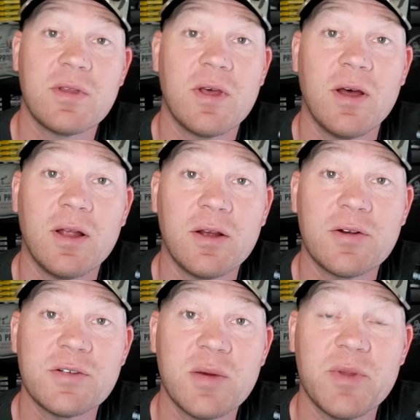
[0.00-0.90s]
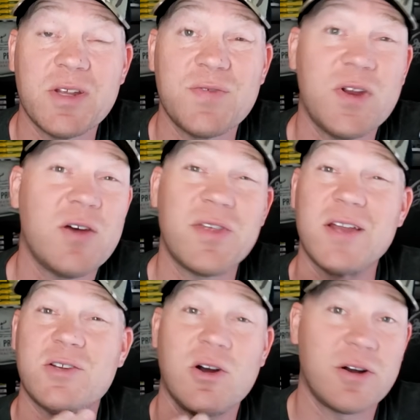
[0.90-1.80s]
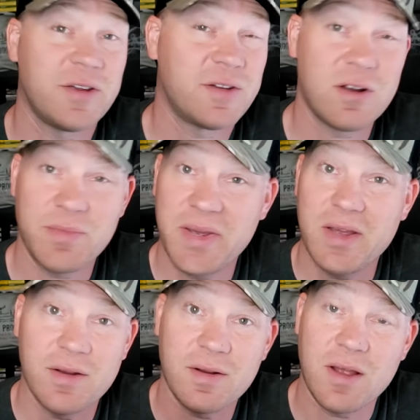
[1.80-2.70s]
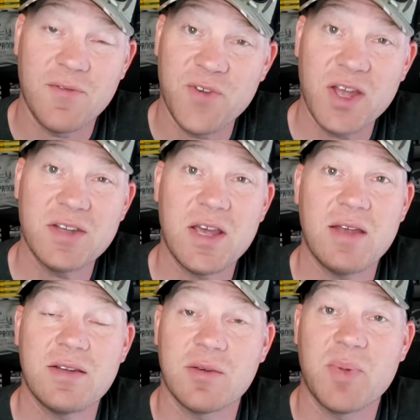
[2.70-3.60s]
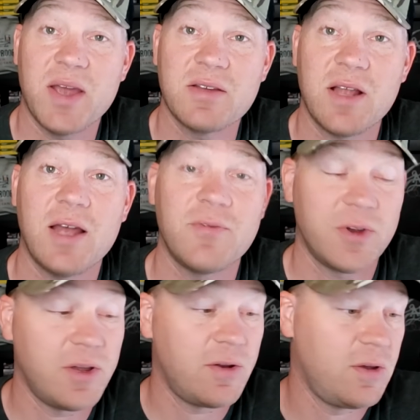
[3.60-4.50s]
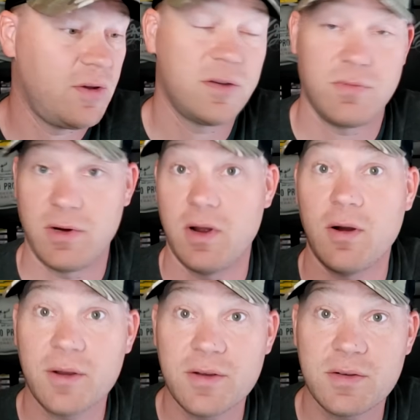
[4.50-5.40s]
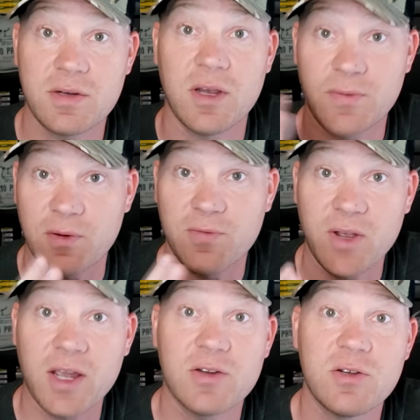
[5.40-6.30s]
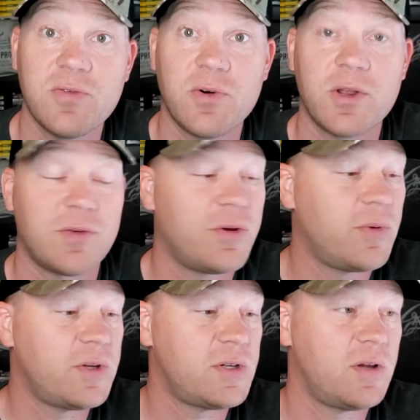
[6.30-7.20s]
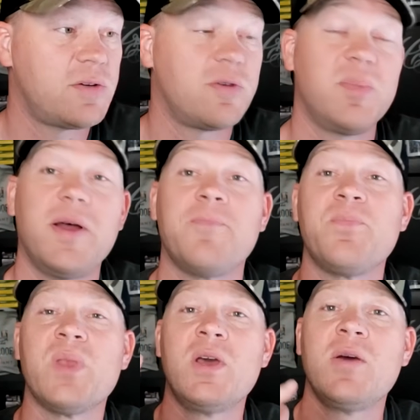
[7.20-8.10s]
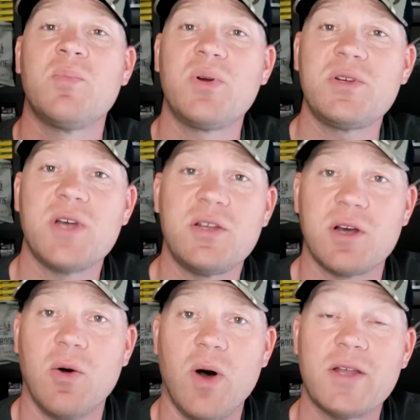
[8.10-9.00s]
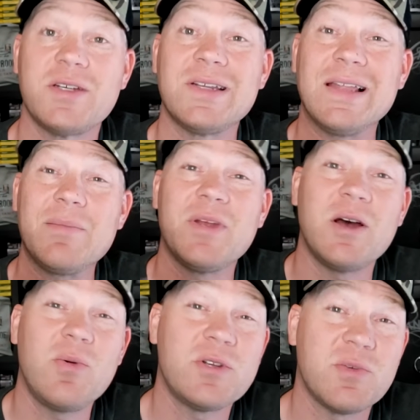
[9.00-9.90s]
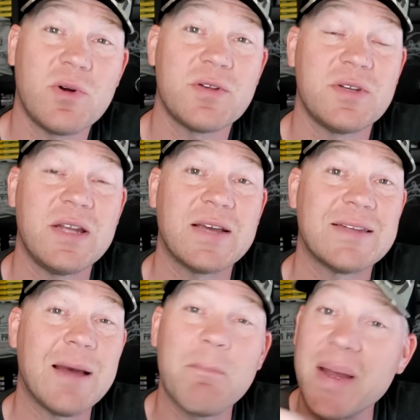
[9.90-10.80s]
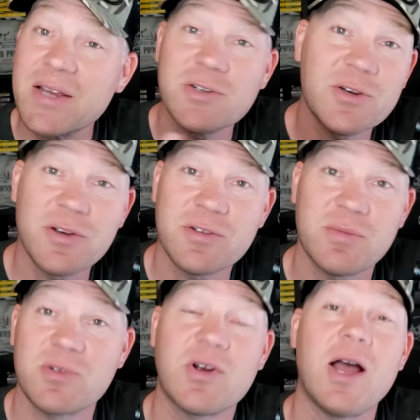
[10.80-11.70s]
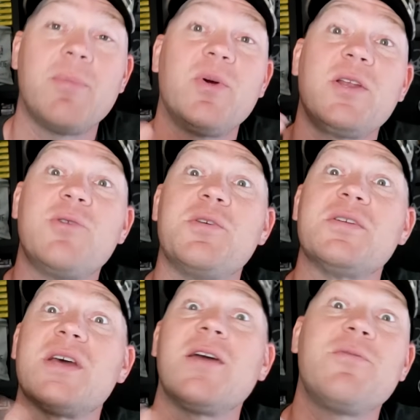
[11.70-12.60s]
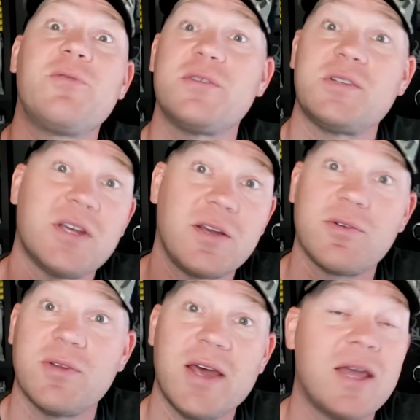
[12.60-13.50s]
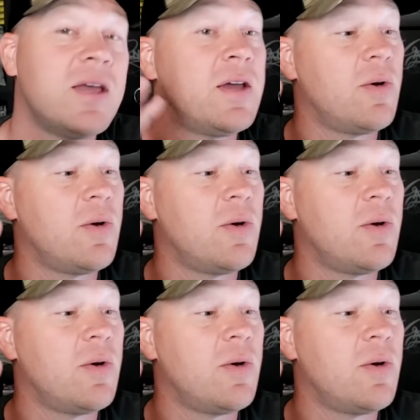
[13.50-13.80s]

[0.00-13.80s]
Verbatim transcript: uh, something in this video. That chart is going to be a, a fantastic baseline for you to use regardless if you're flying a 243 Winchester. But Appreciate y'all watching. Let me know what you want to see next time. Make sure you're subscribed. We do this every single day.